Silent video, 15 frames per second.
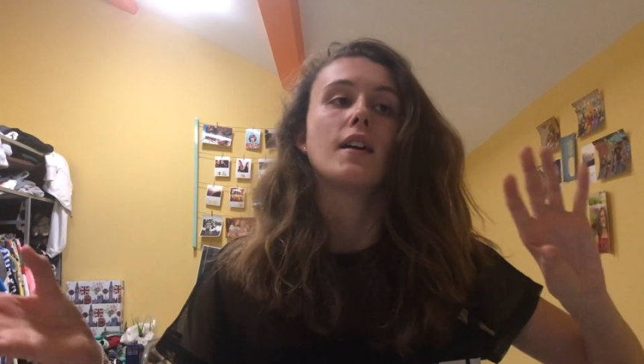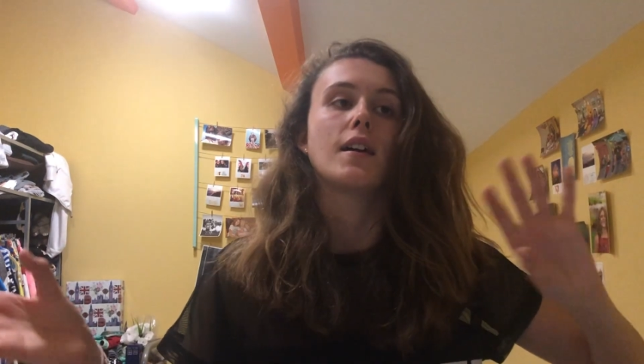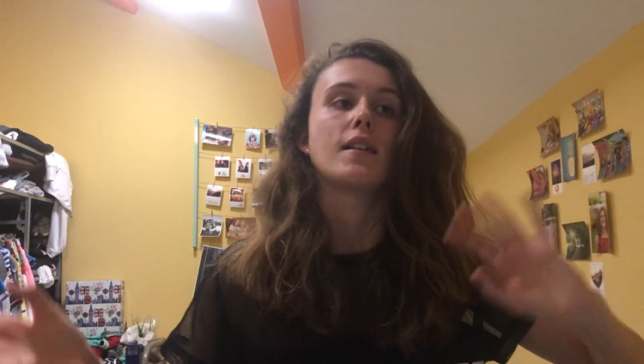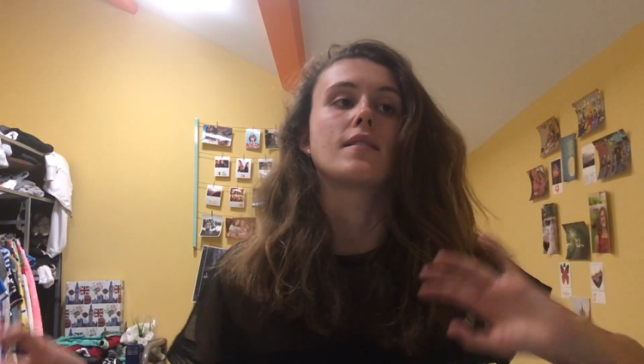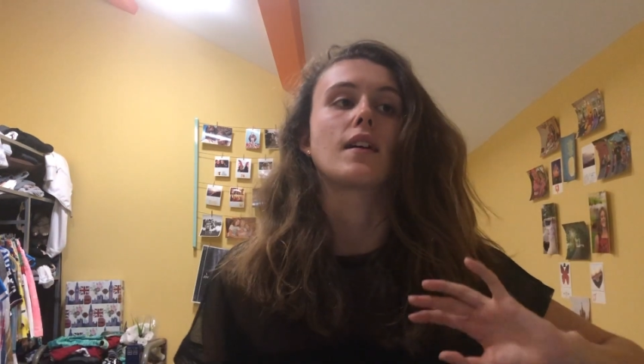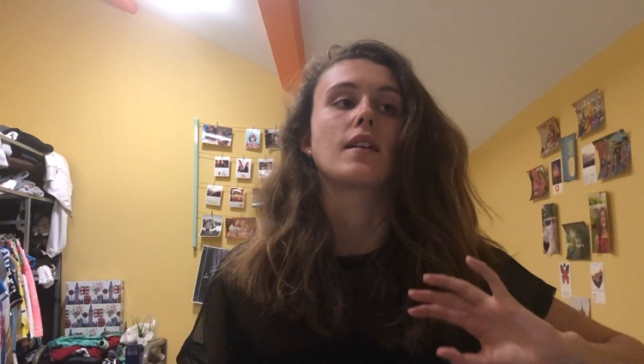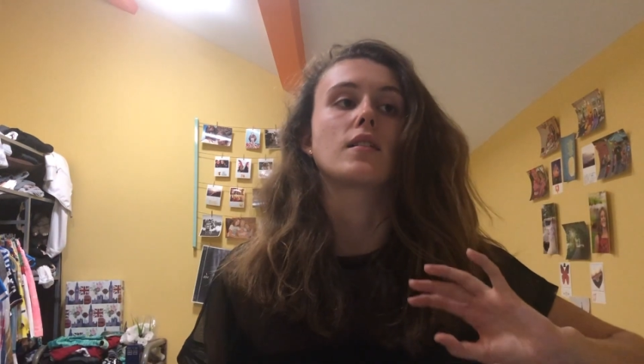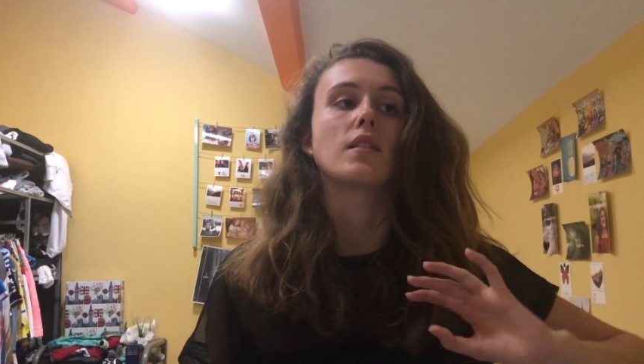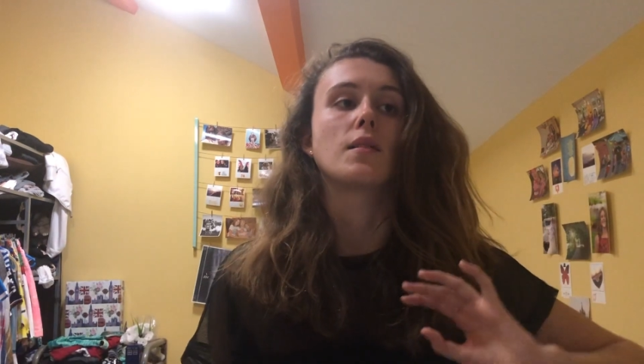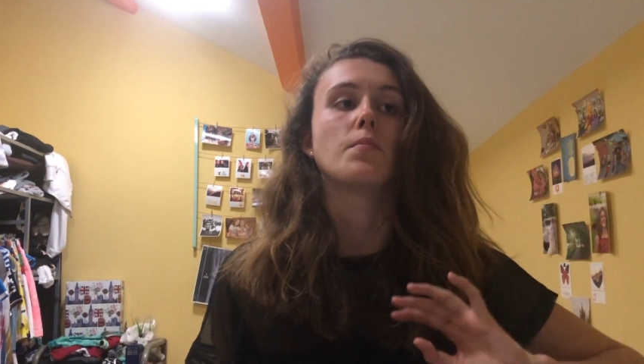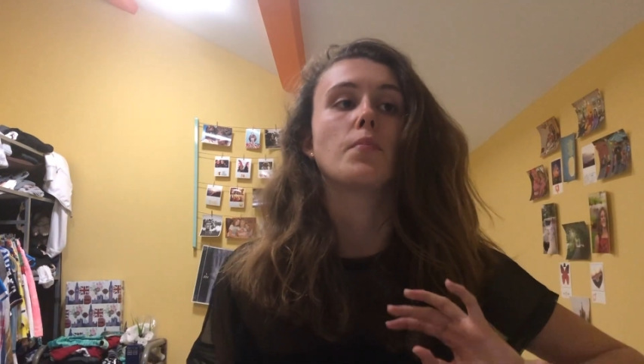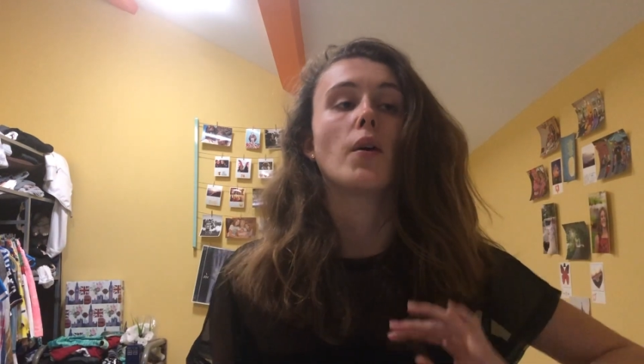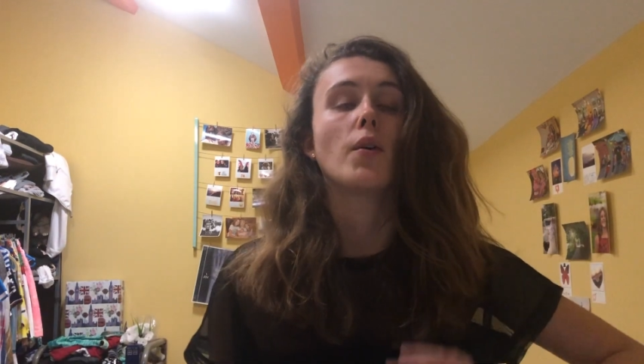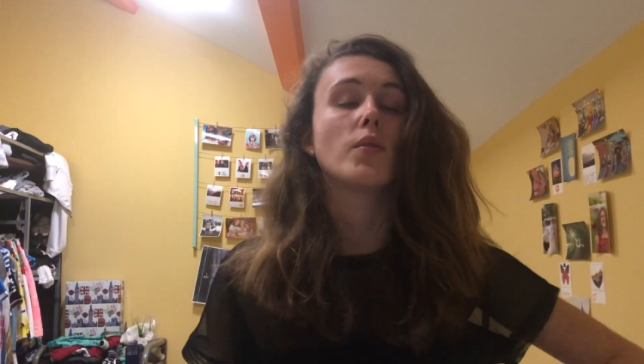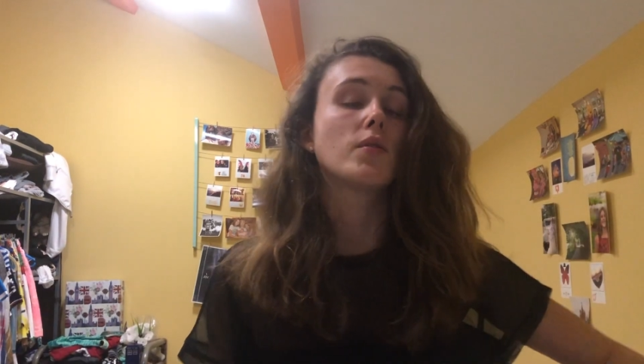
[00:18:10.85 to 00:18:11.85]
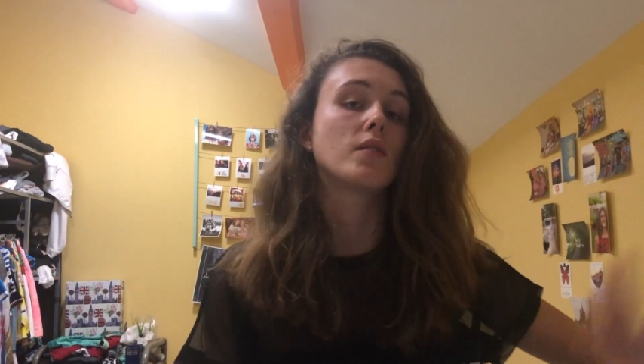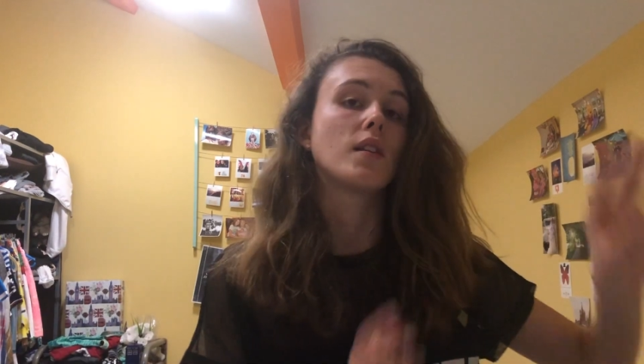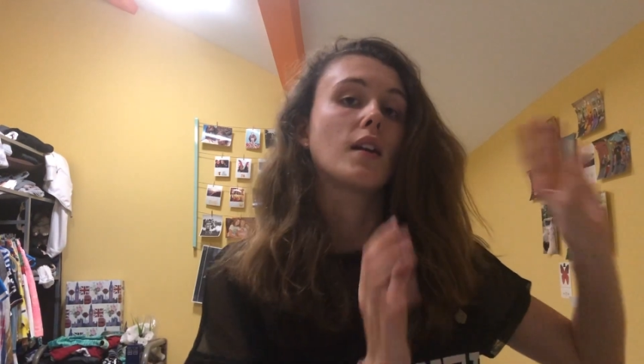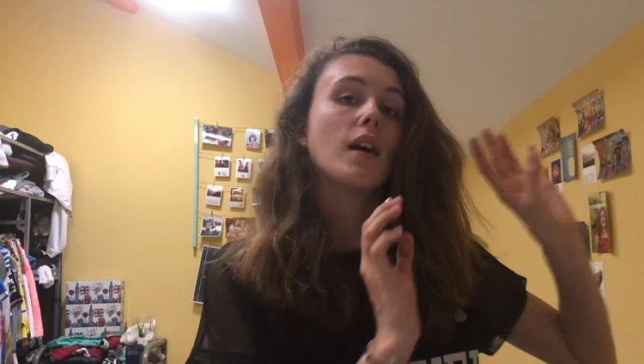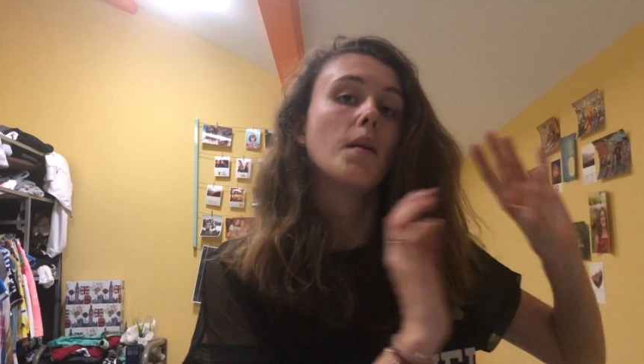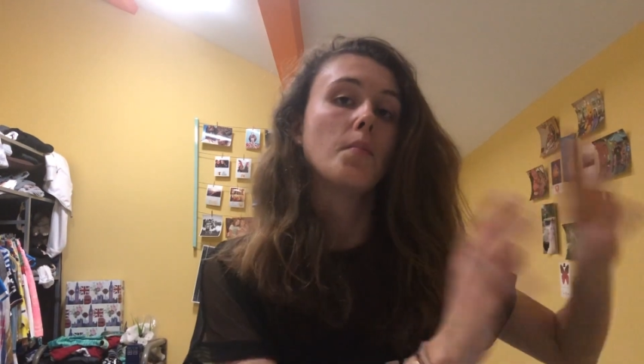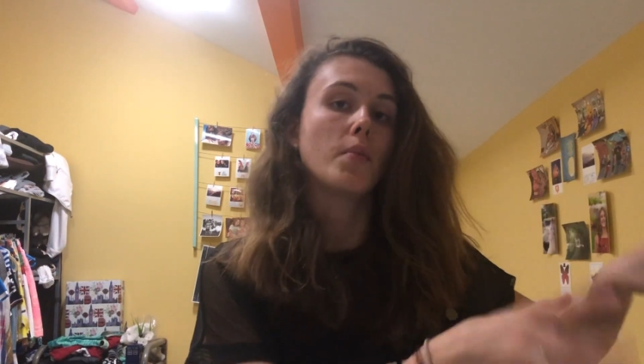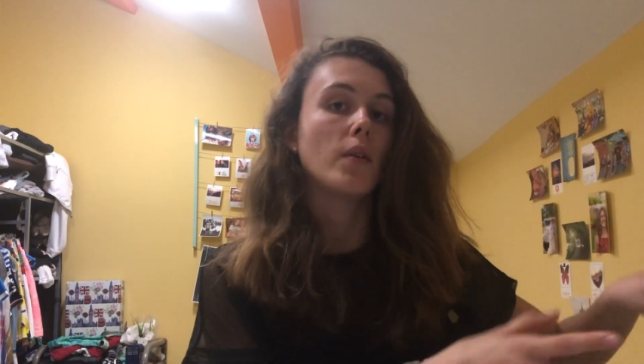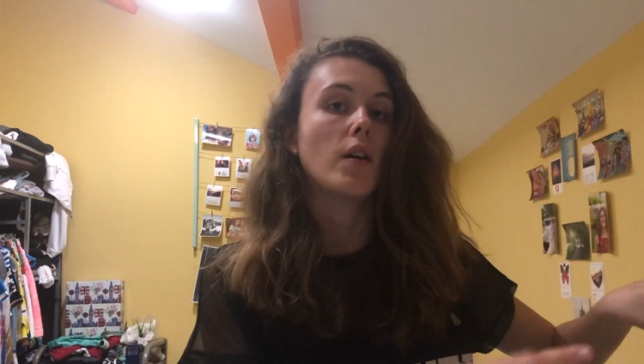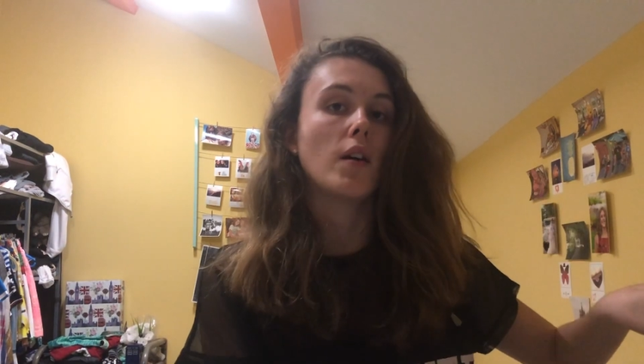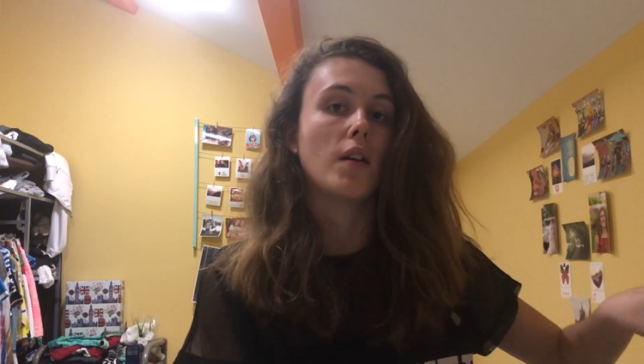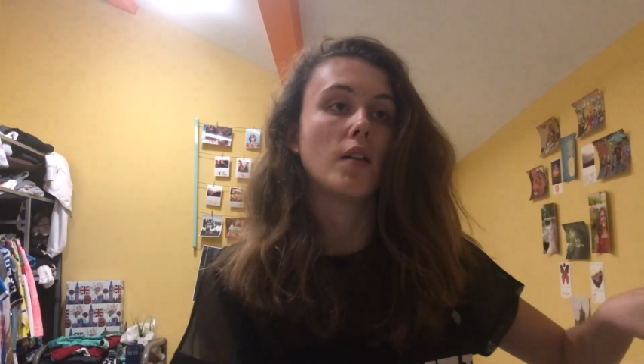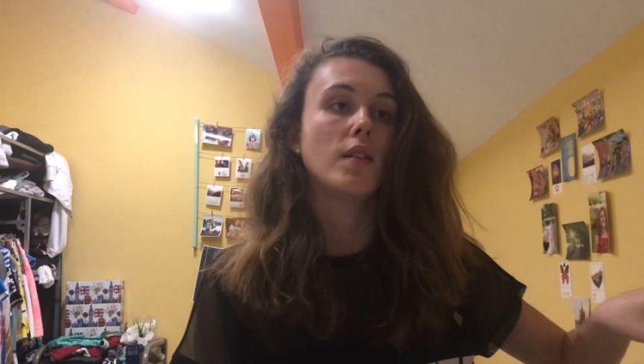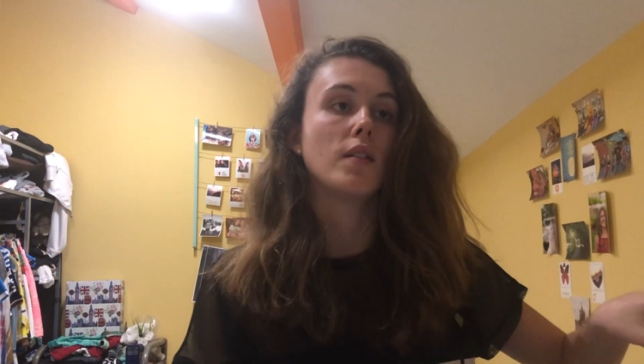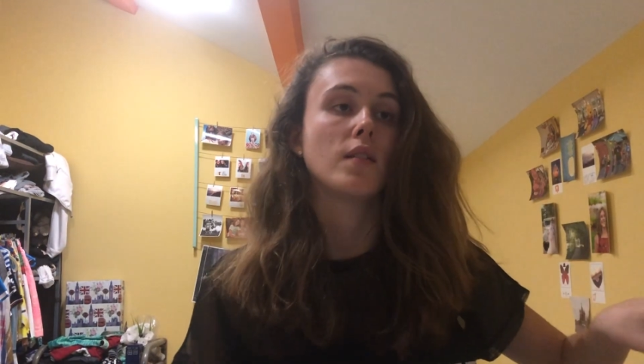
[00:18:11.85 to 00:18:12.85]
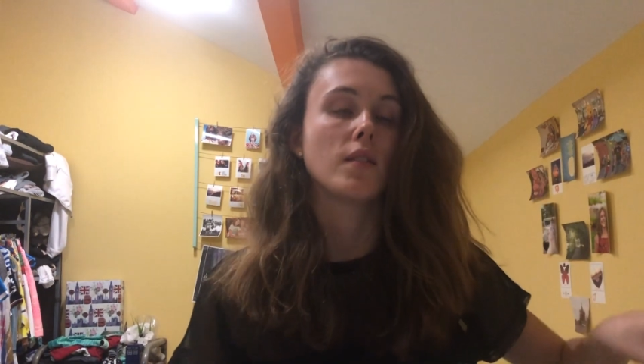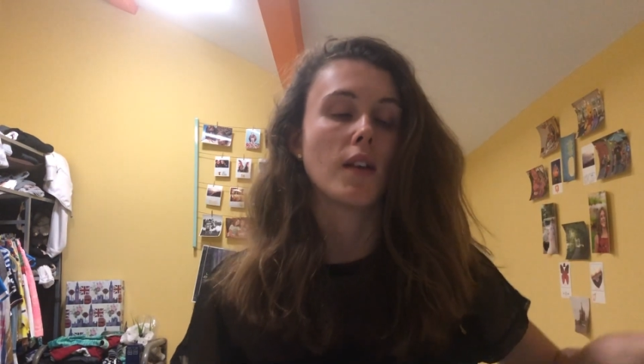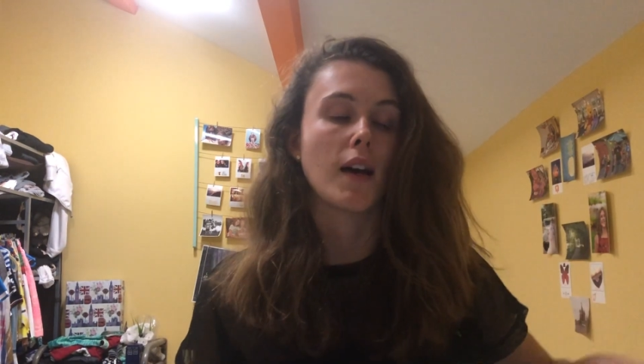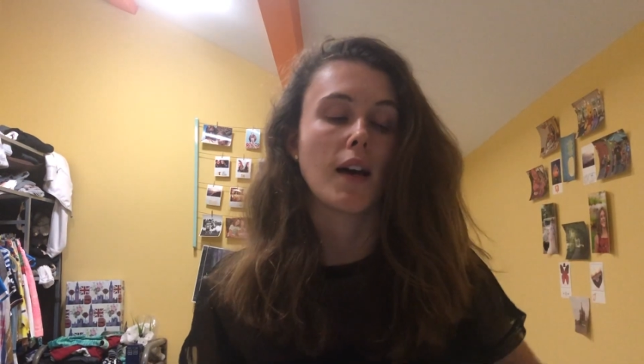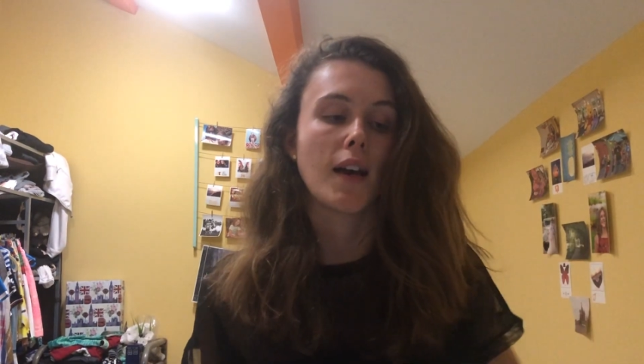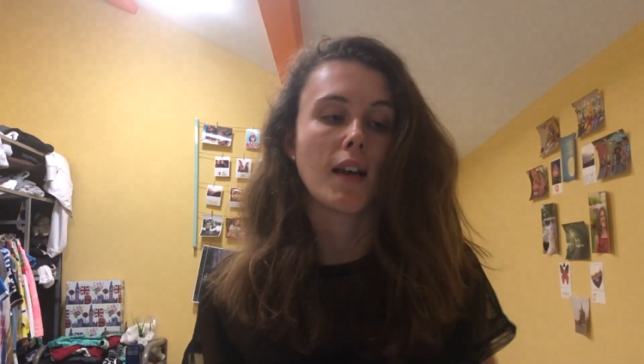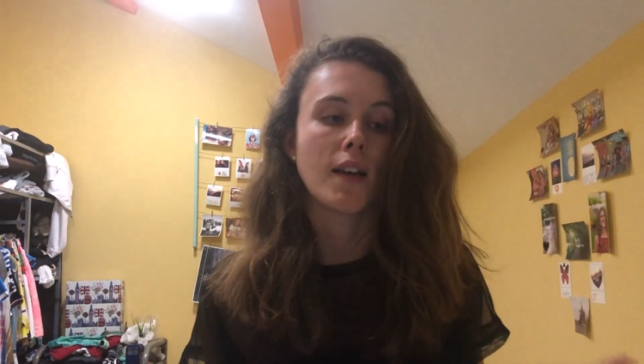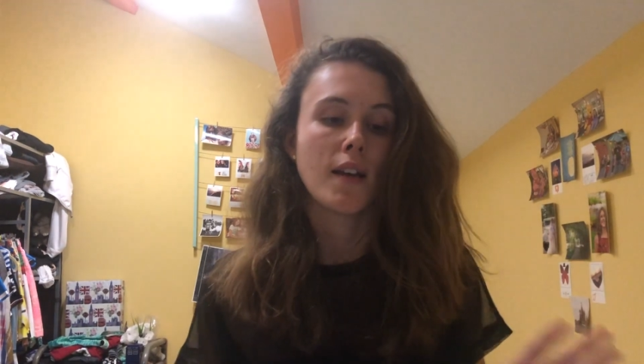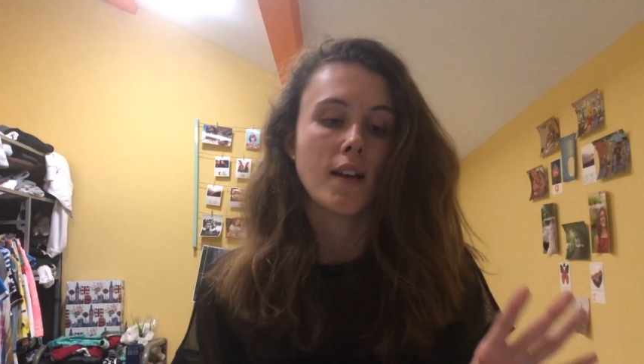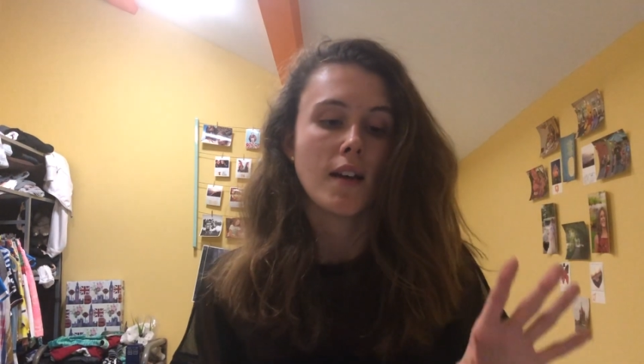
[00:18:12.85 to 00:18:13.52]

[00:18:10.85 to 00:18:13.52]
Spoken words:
is actually posted up online.